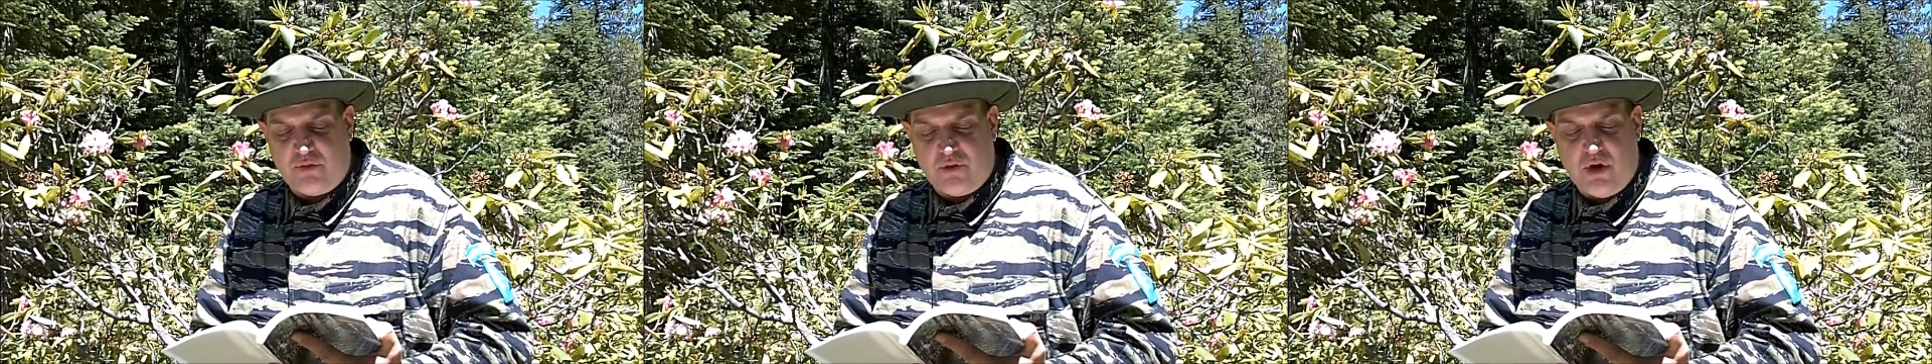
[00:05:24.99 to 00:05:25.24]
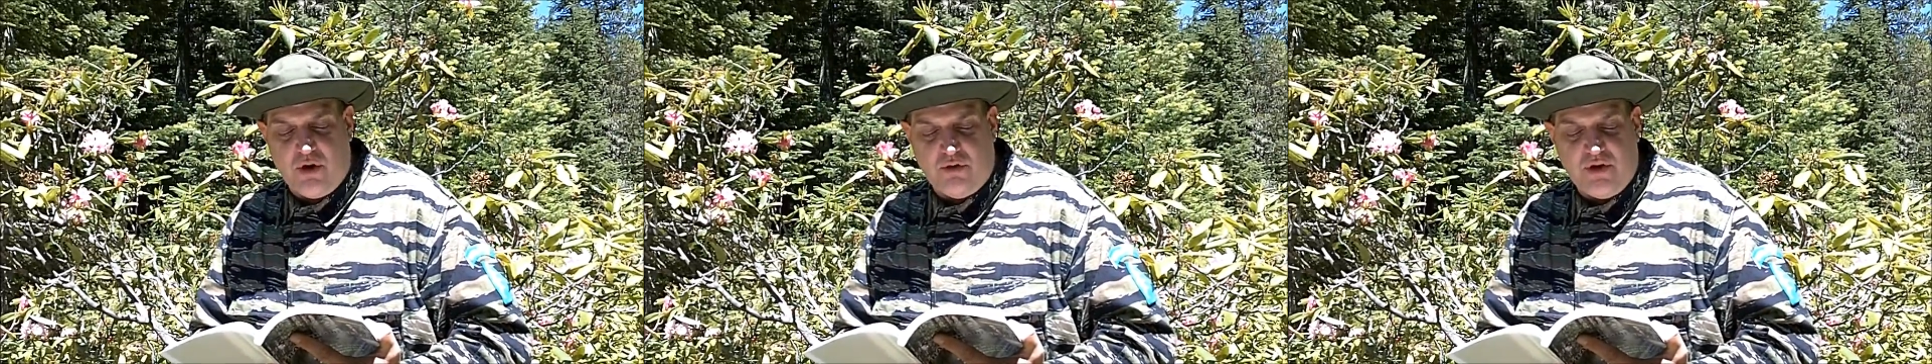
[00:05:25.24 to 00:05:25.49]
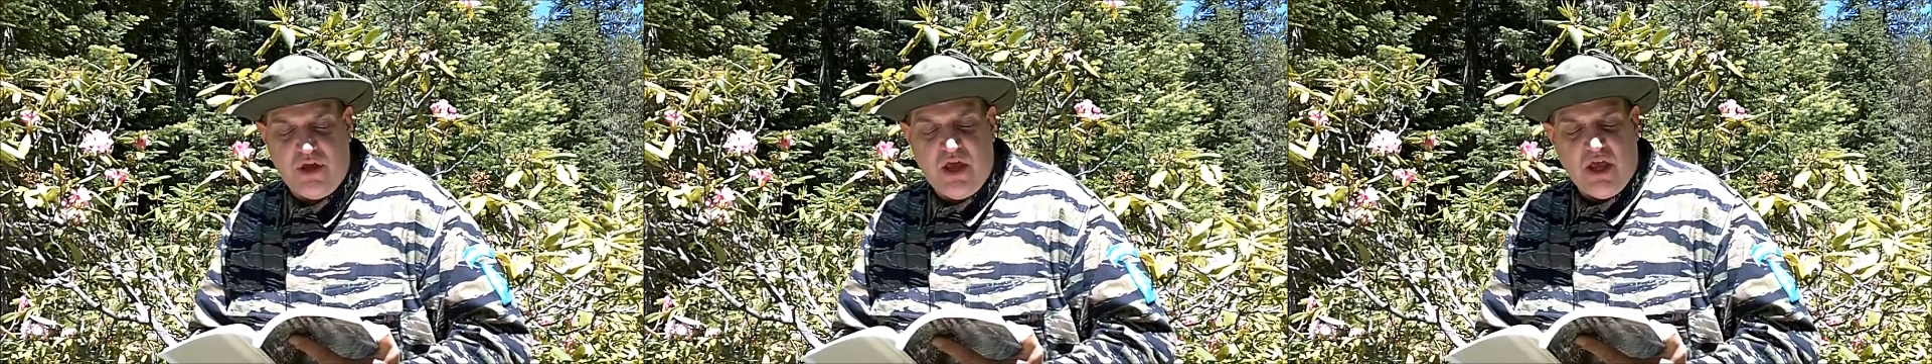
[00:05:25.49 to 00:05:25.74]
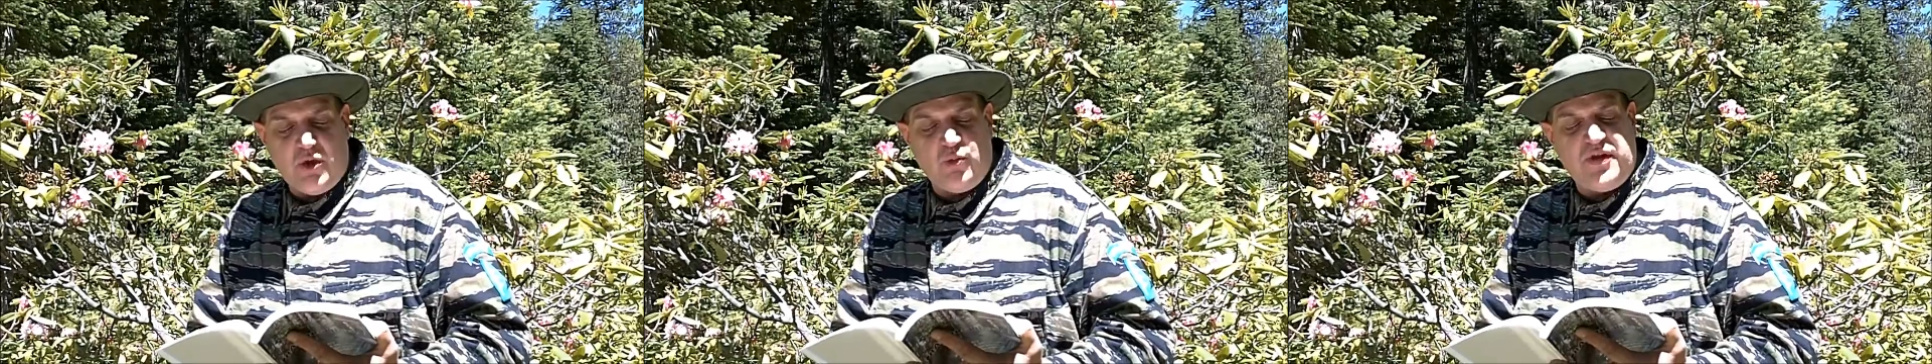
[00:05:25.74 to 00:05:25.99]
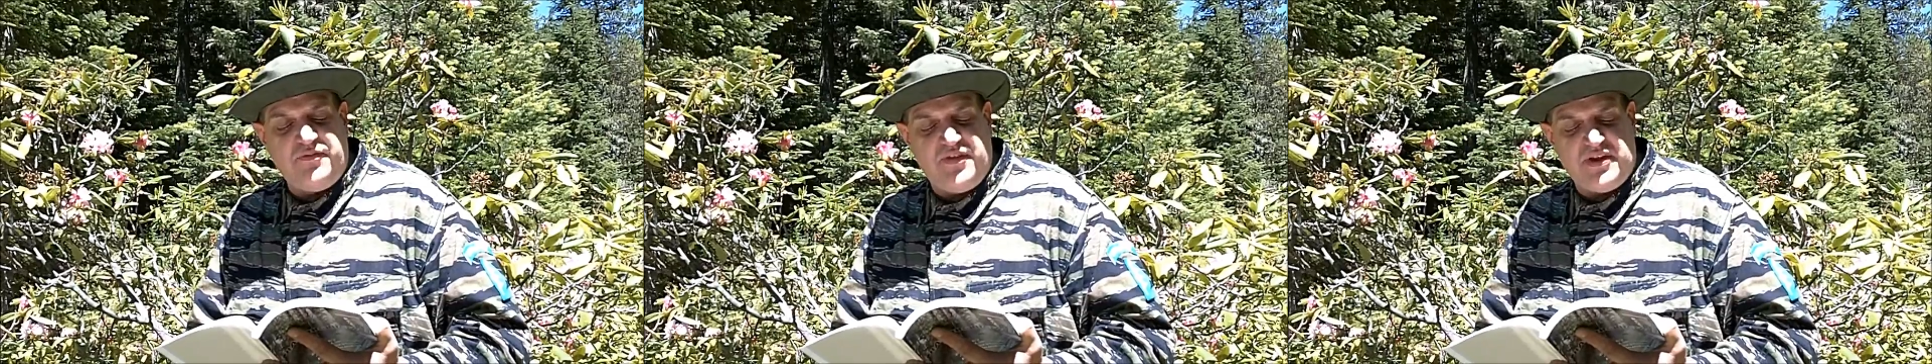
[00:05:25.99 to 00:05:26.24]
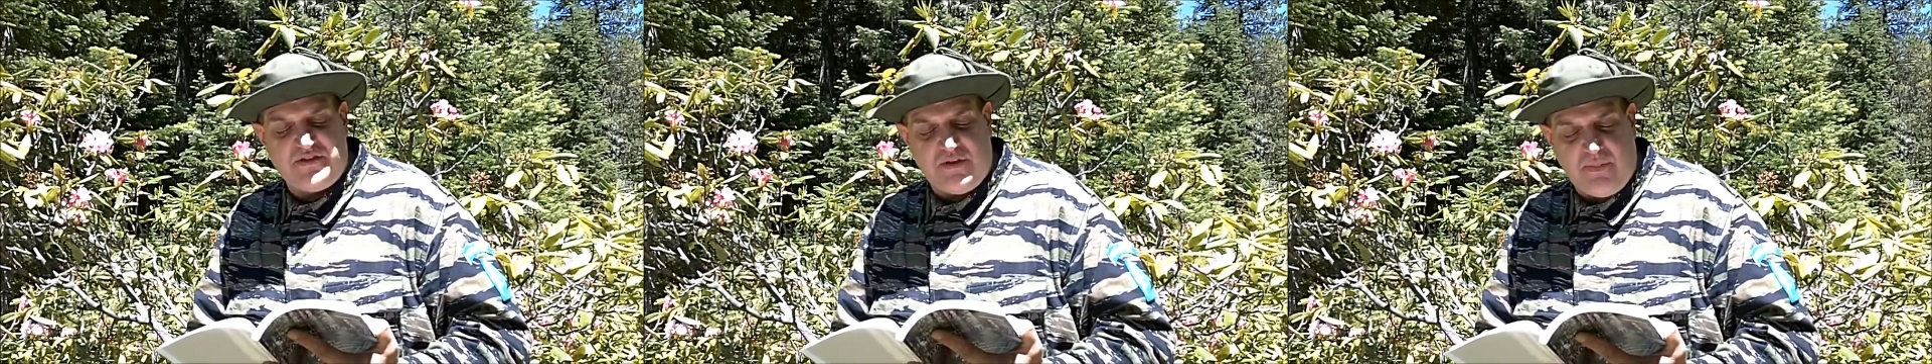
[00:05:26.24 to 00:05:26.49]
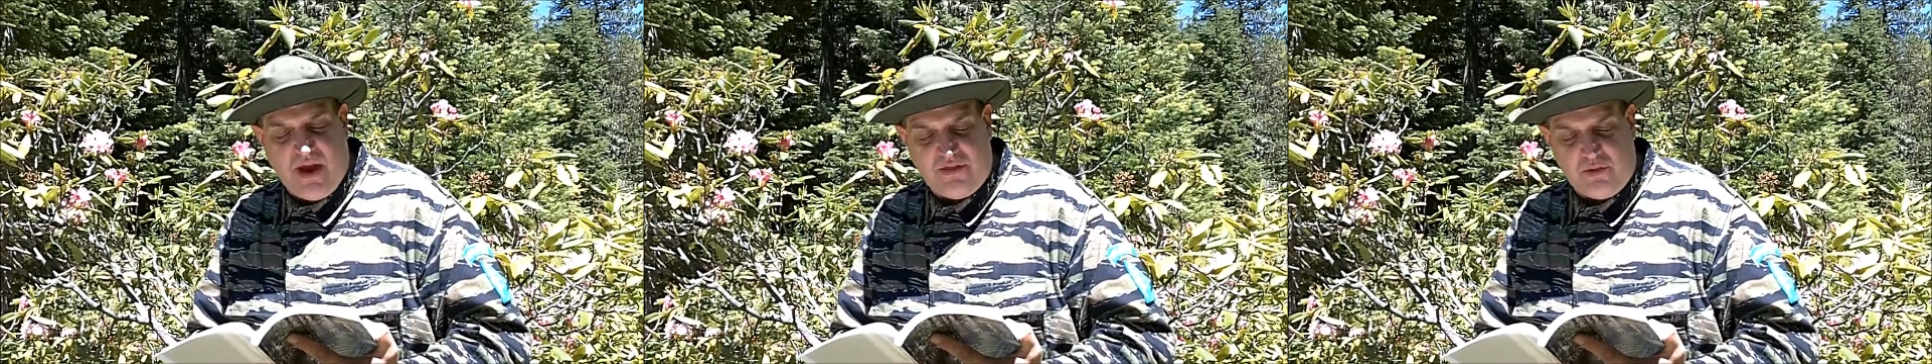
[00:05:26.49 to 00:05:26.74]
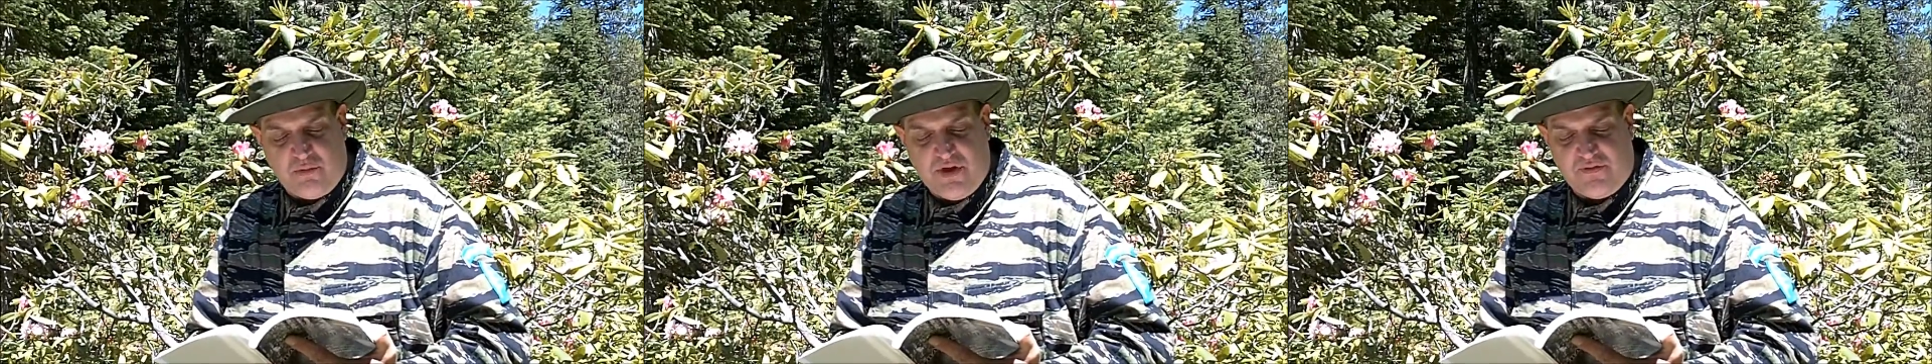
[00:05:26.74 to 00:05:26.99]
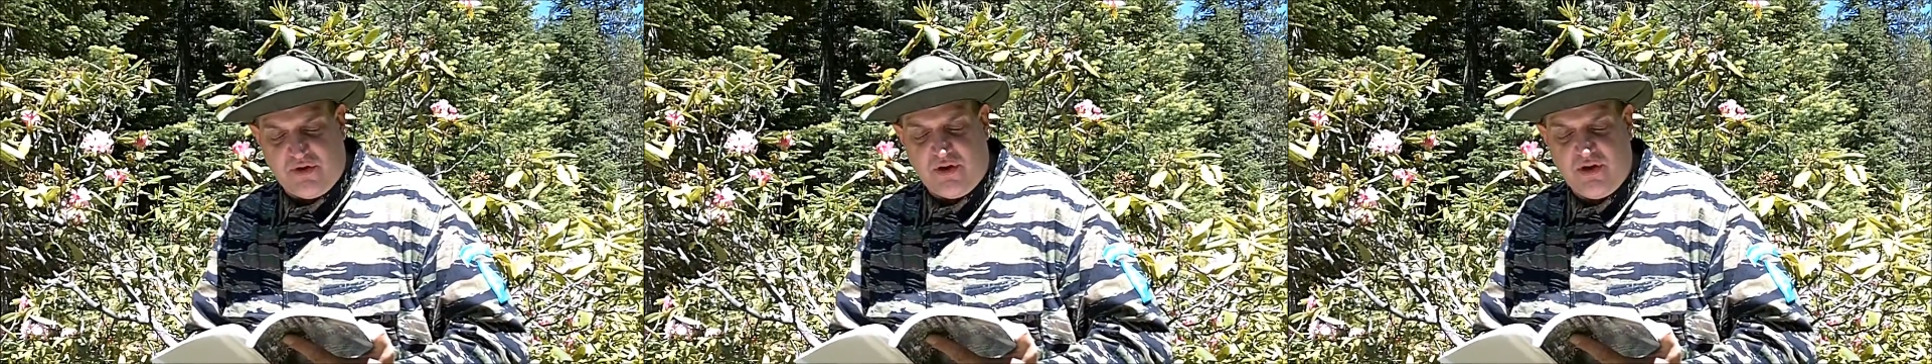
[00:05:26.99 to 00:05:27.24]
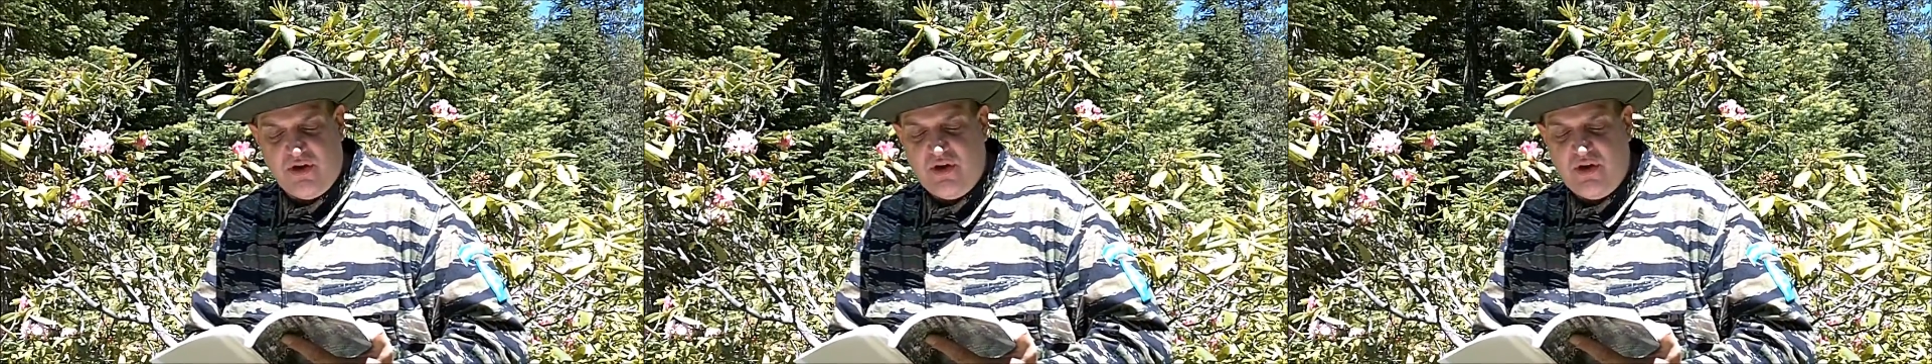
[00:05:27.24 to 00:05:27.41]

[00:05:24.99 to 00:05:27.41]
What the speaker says: road, and we visit by the river.